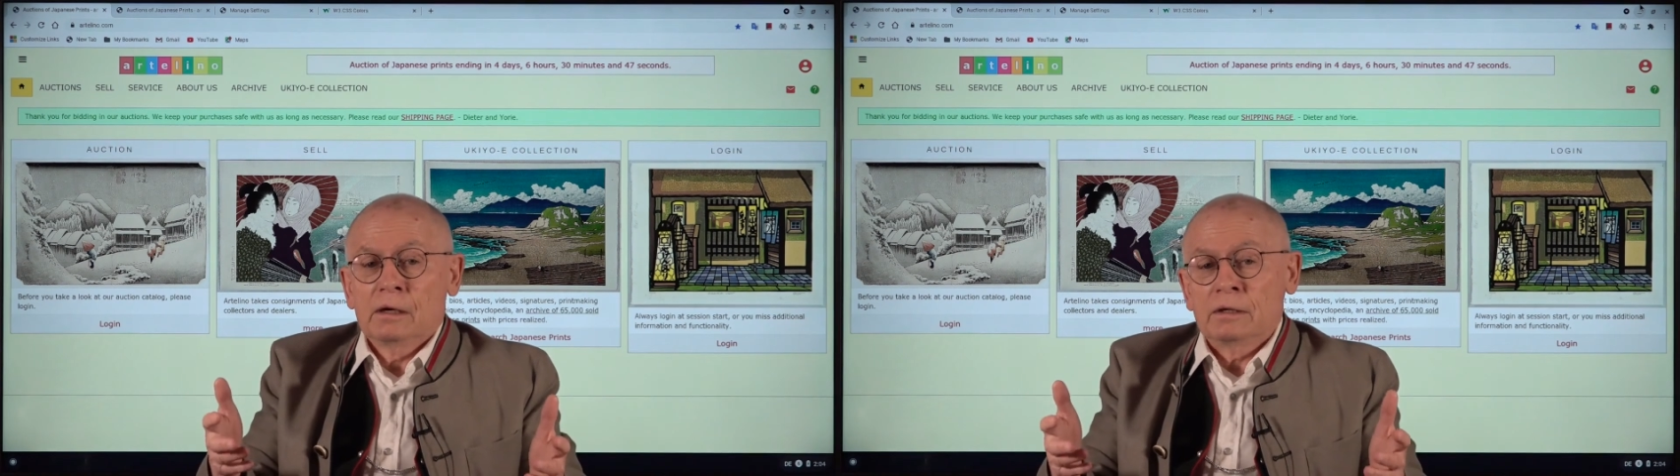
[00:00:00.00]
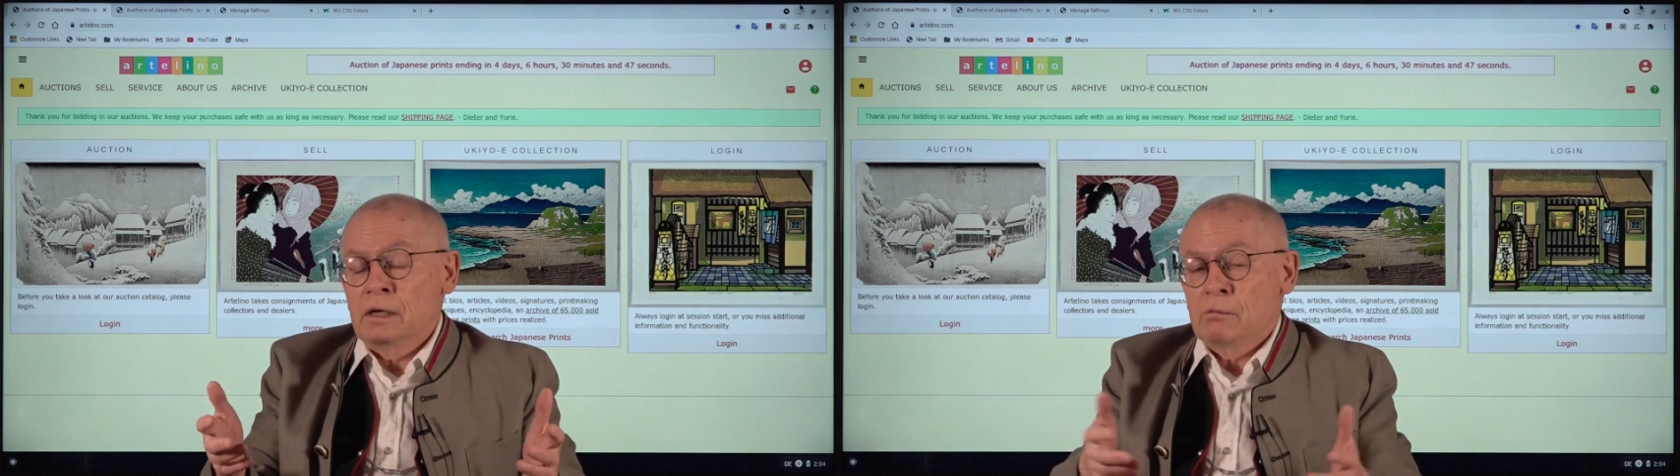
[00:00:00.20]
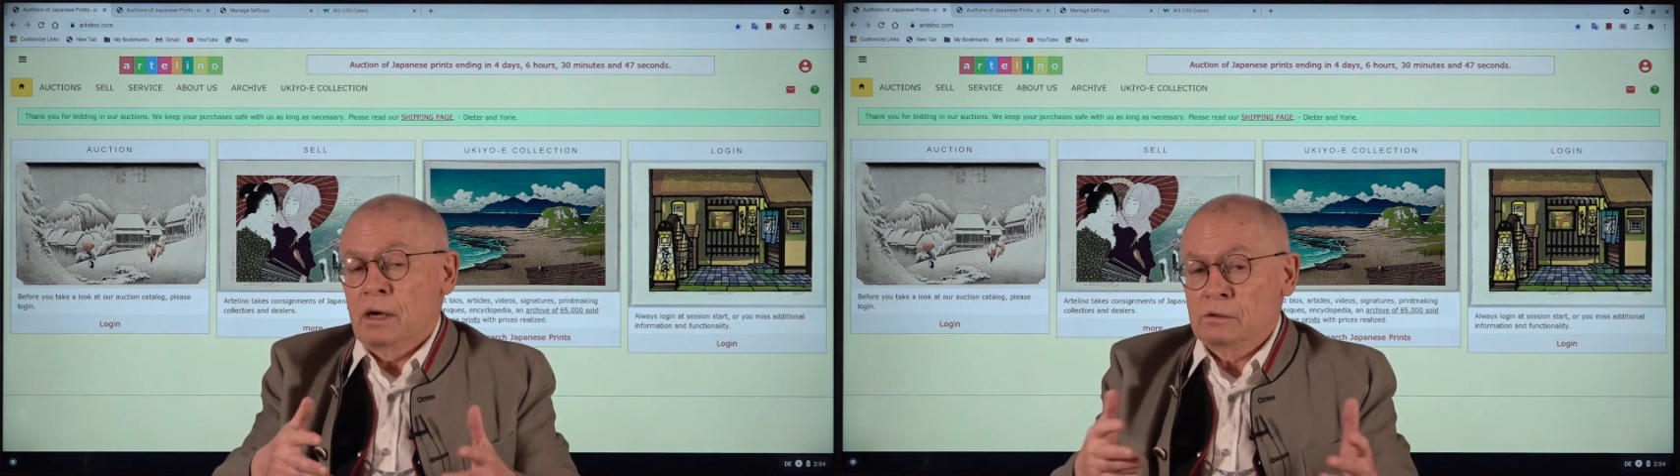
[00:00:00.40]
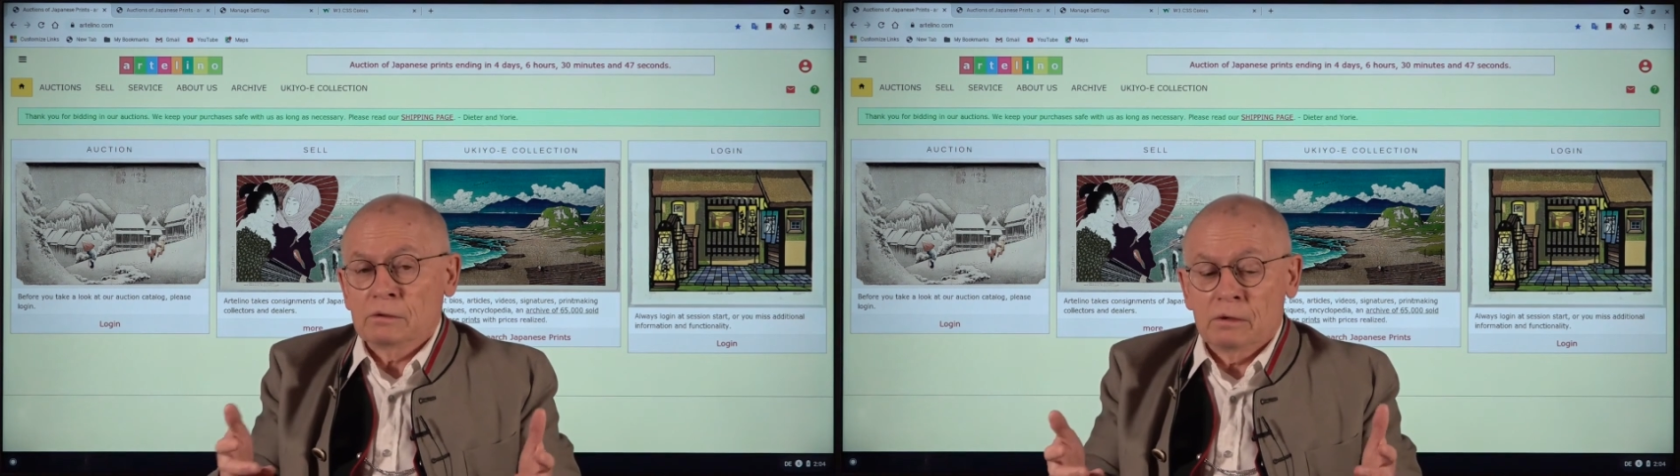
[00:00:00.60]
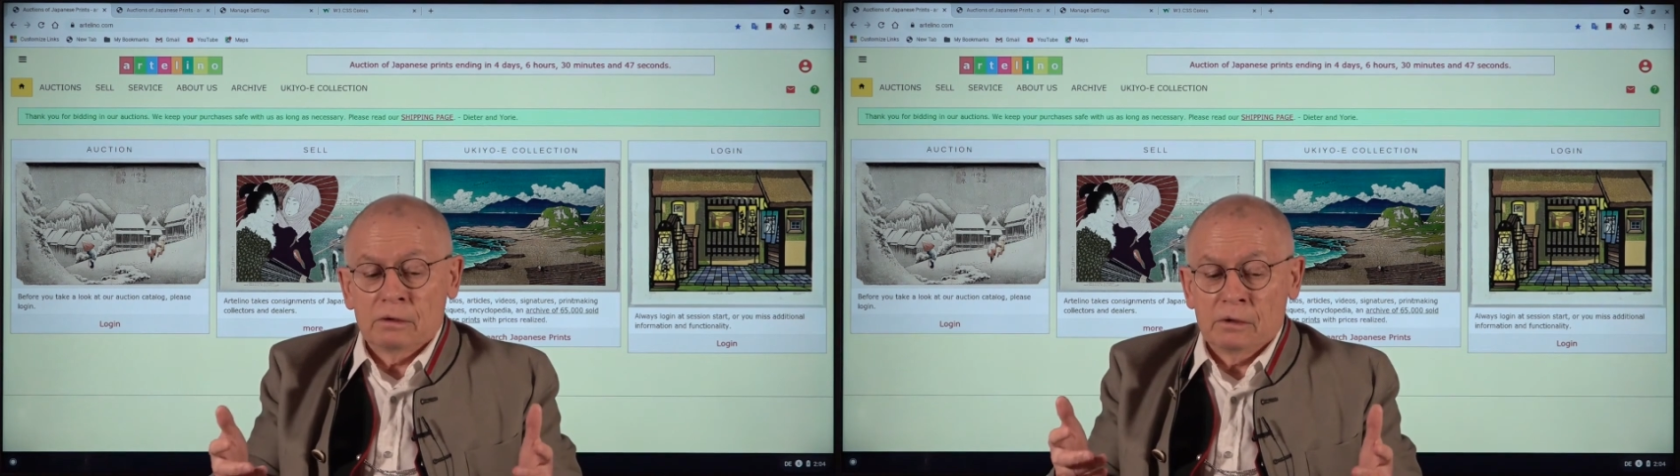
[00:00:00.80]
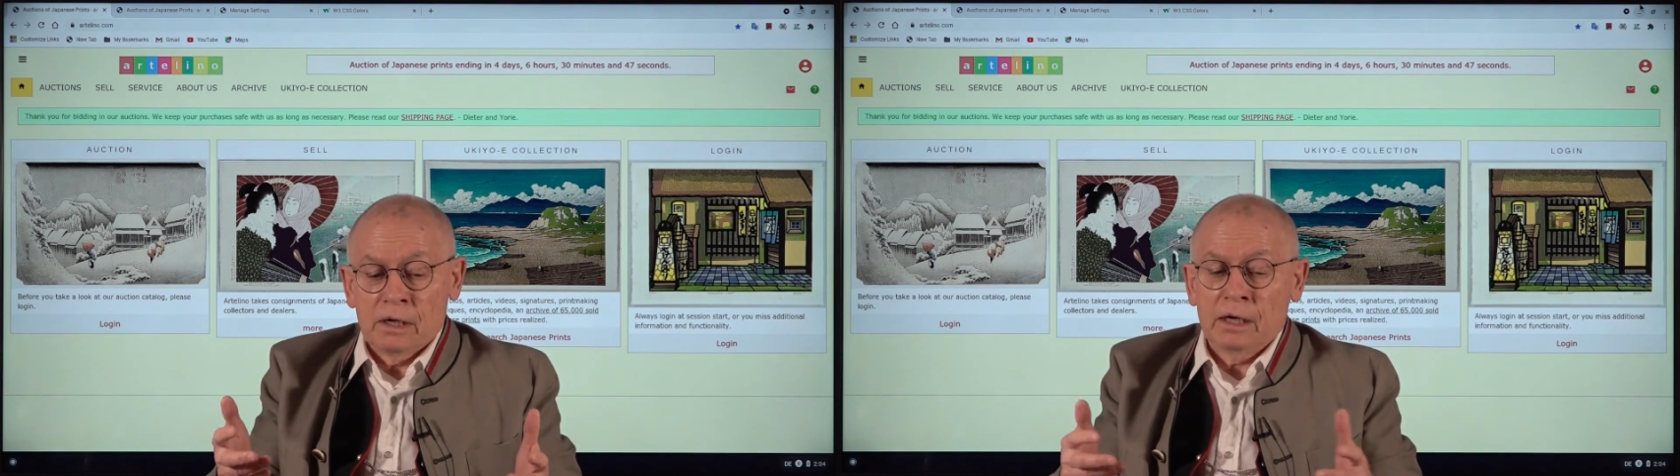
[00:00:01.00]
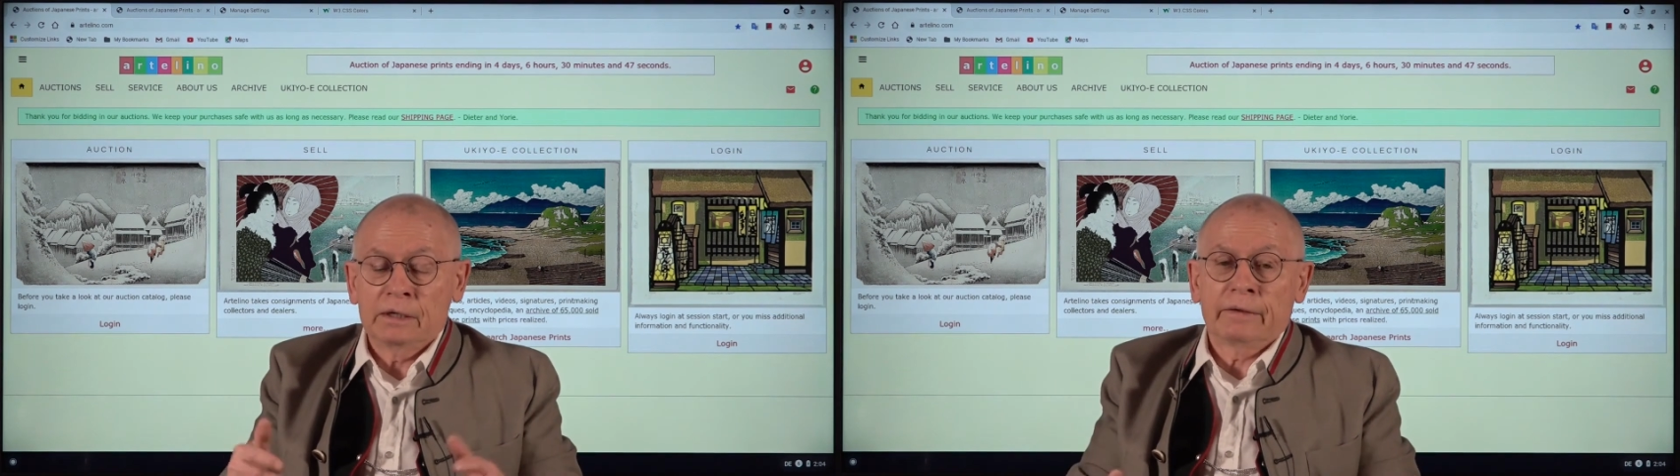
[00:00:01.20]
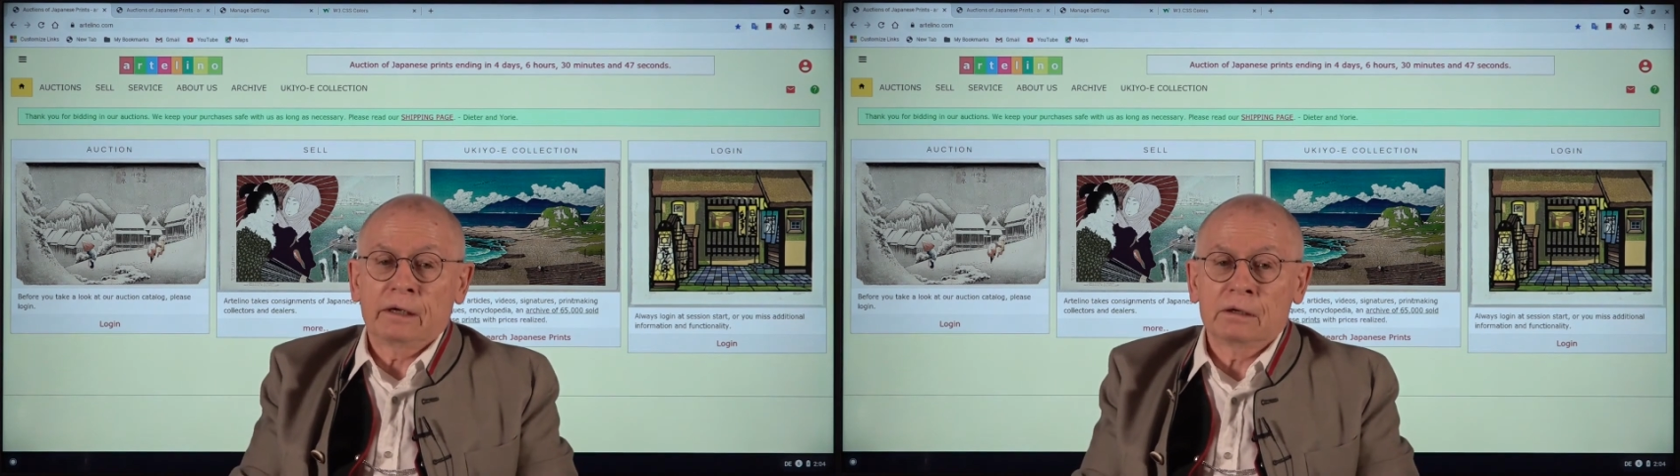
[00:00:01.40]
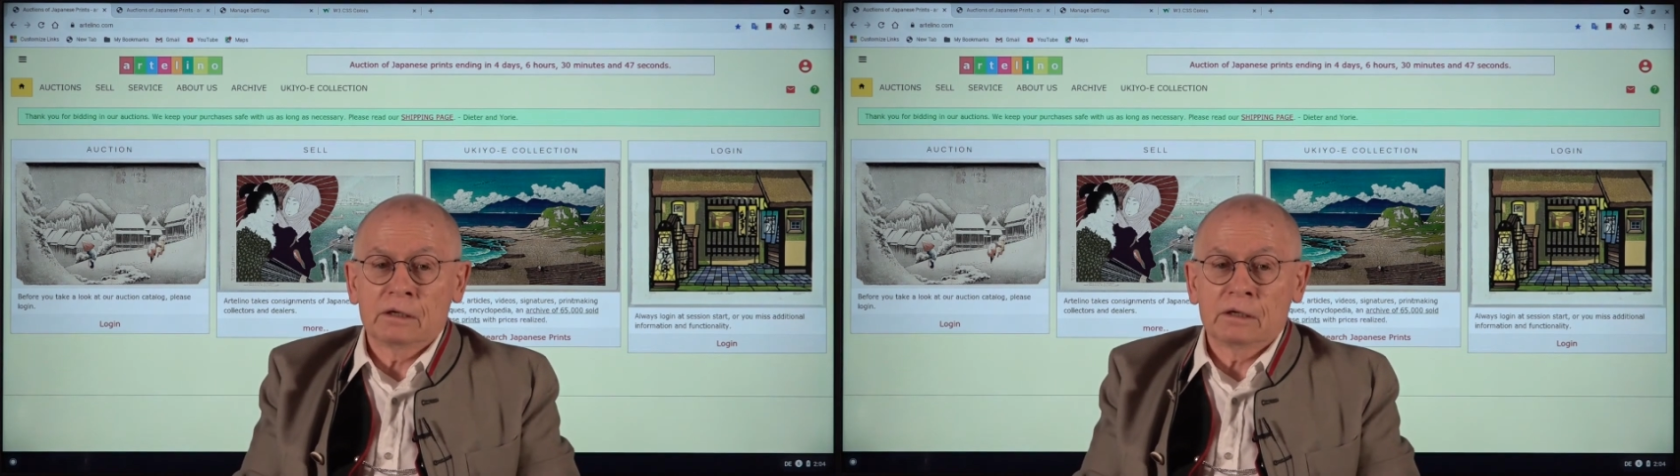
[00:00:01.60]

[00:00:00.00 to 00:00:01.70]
the amount or anything.